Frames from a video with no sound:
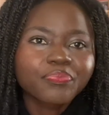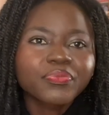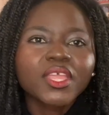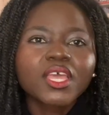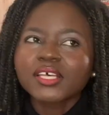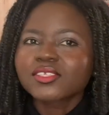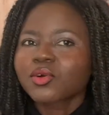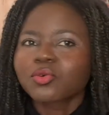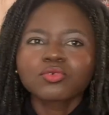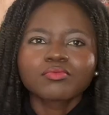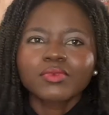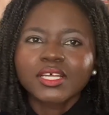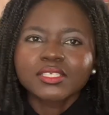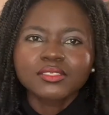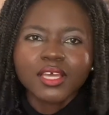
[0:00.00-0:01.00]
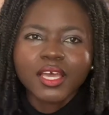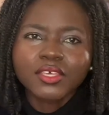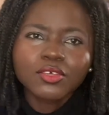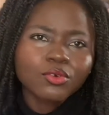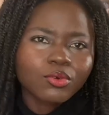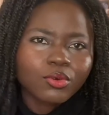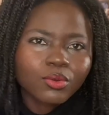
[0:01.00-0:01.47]
He asks the old man,
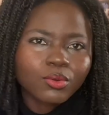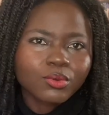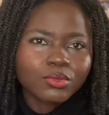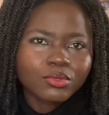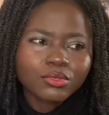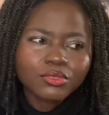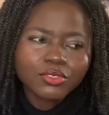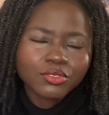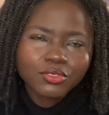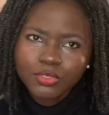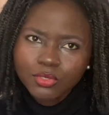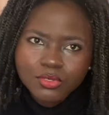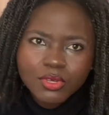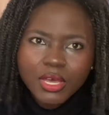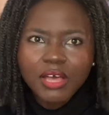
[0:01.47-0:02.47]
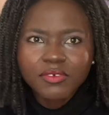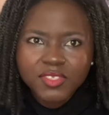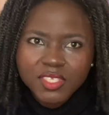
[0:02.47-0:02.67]
do you also have